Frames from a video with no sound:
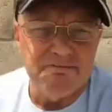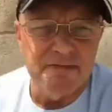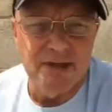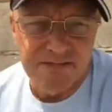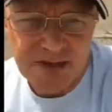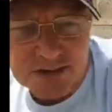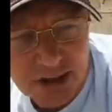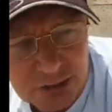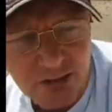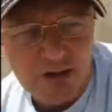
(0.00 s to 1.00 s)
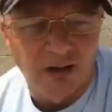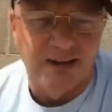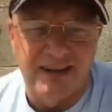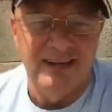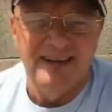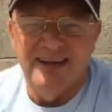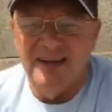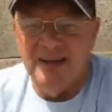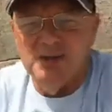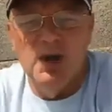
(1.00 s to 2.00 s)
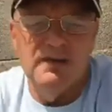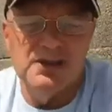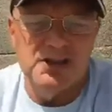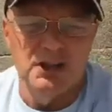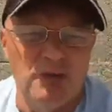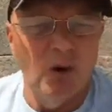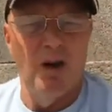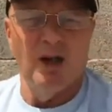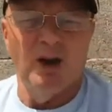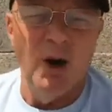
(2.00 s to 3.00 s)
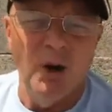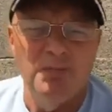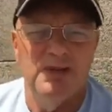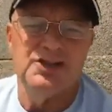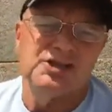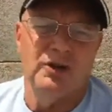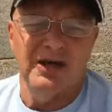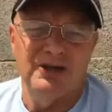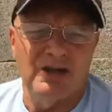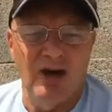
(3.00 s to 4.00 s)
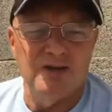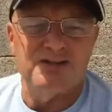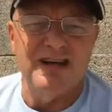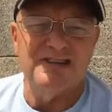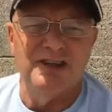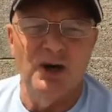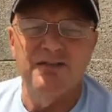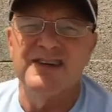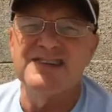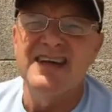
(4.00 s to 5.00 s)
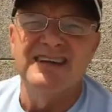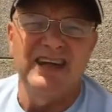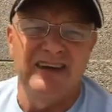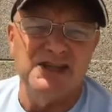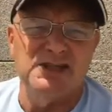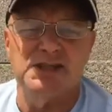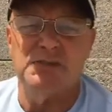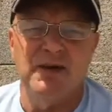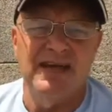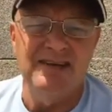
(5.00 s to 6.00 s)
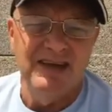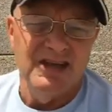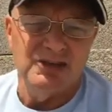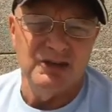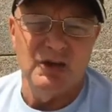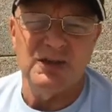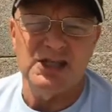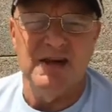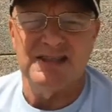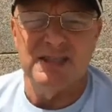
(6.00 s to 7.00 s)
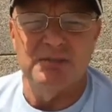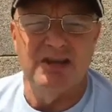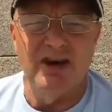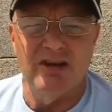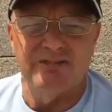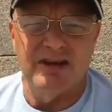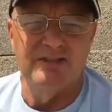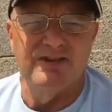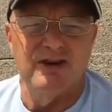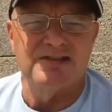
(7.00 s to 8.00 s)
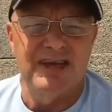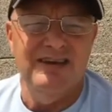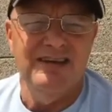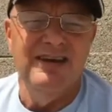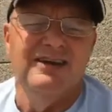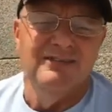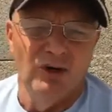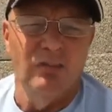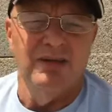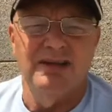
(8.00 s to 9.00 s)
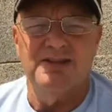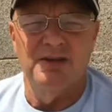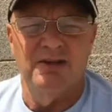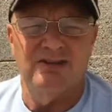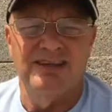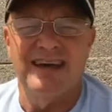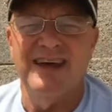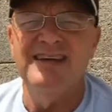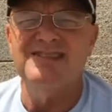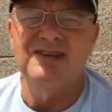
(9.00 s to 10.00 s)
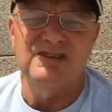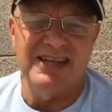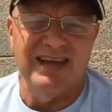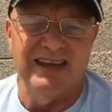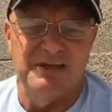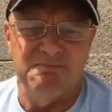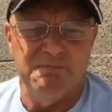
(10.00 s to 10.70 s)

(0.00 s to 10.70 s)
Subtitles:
It feels like you're on holiday. You move into your mobile home, you sort out your contract in the office. Now this is Spain, so don't expect it to be done on the very first day. Normally 2 or 3 days, you settle in.